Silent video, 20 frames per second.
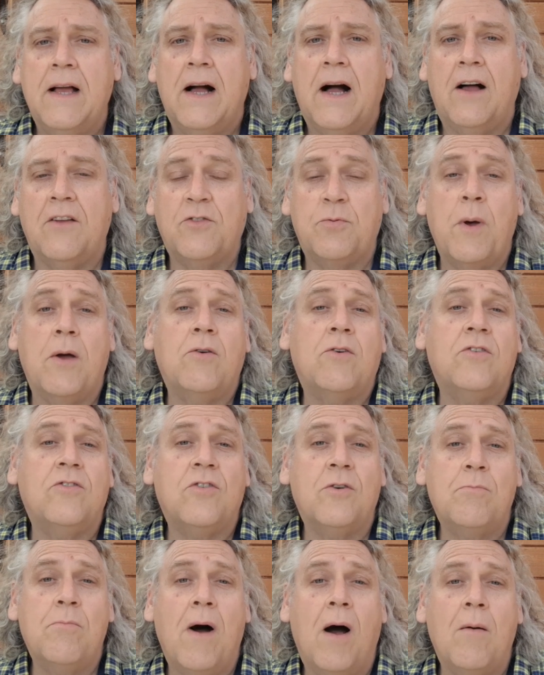I've spoken
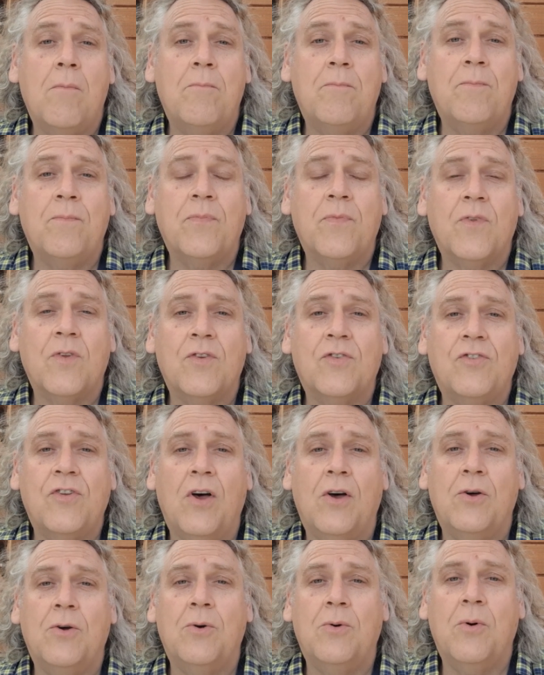to mum,
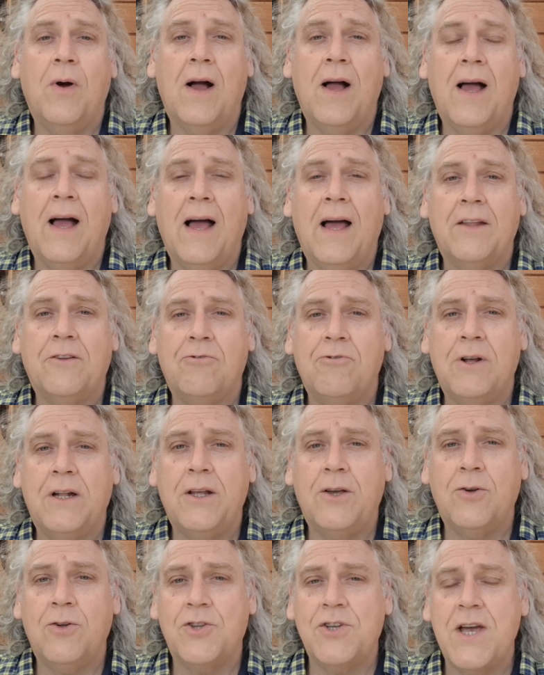so I uh, had a
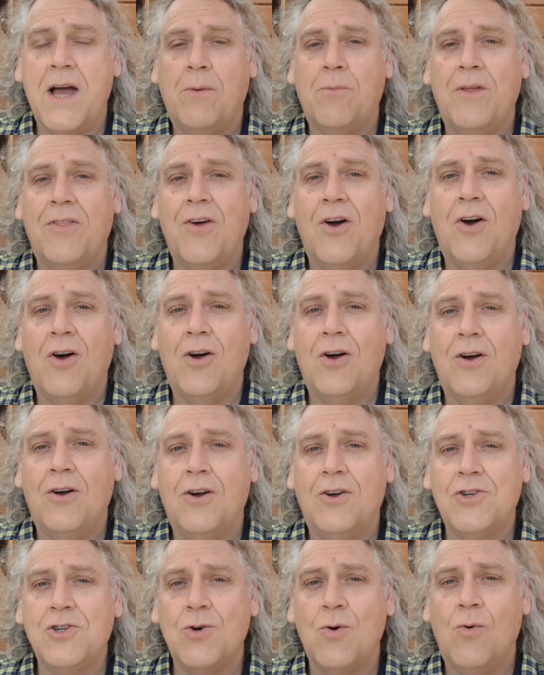really good chat with her
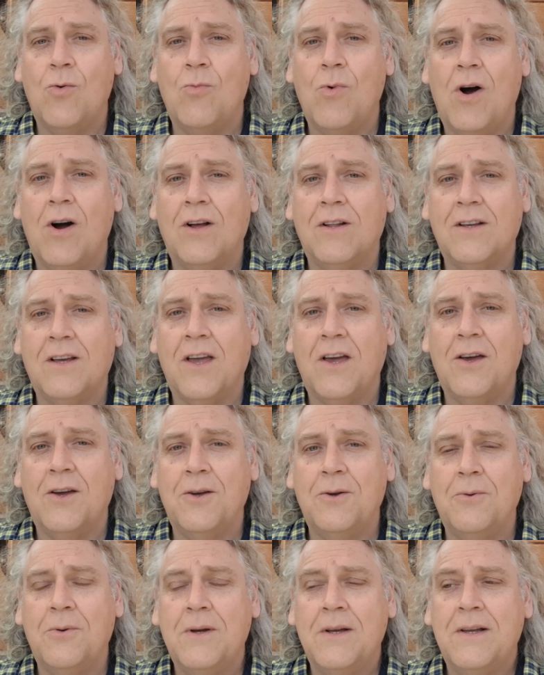a short while
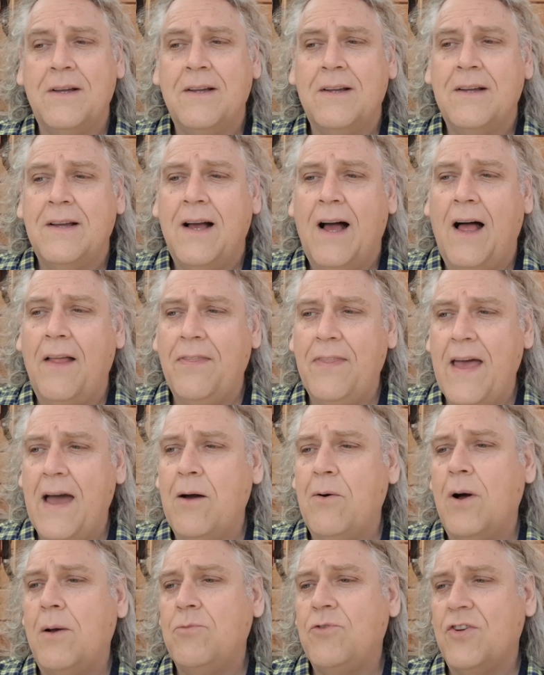ago. And
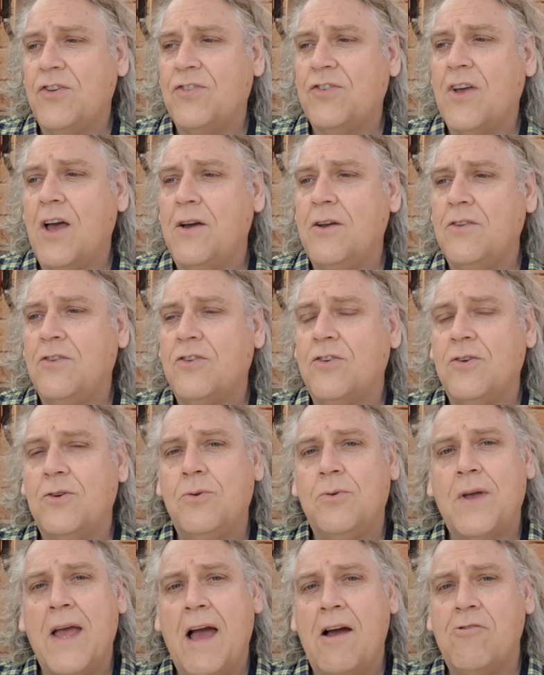now I'm just going
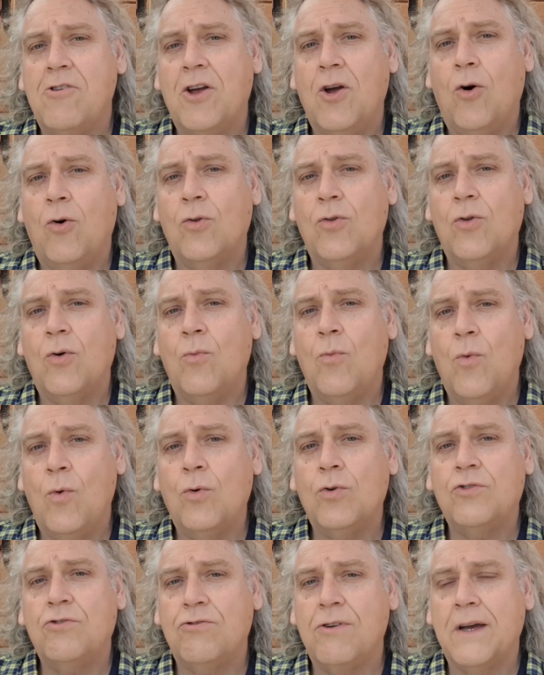to carry on
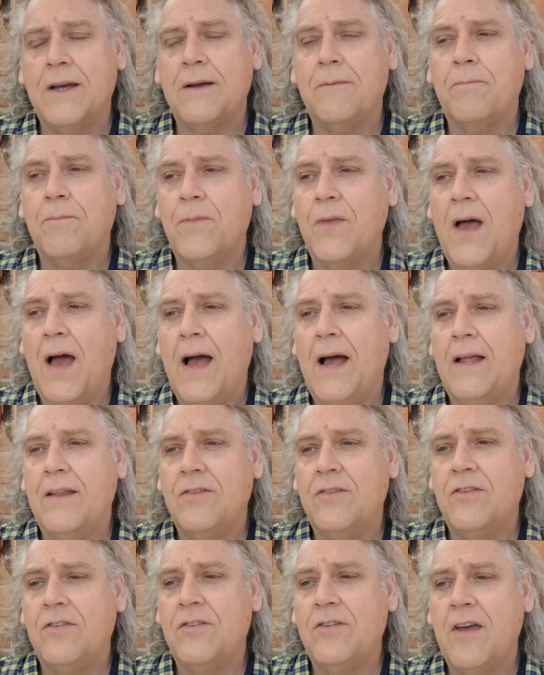watering
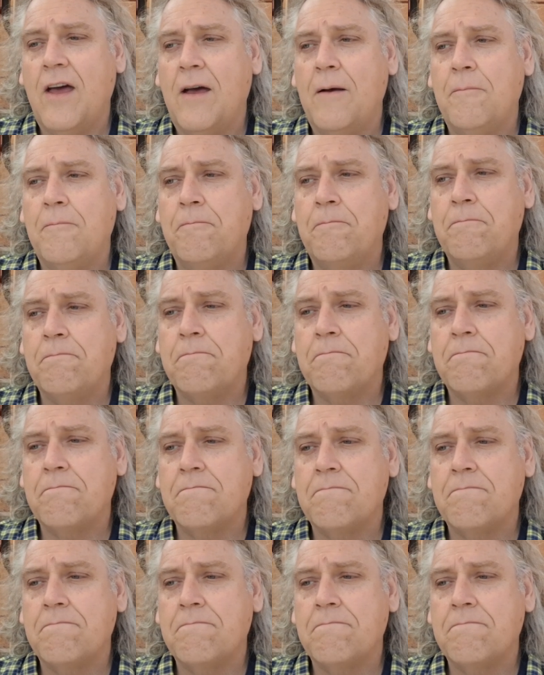and um,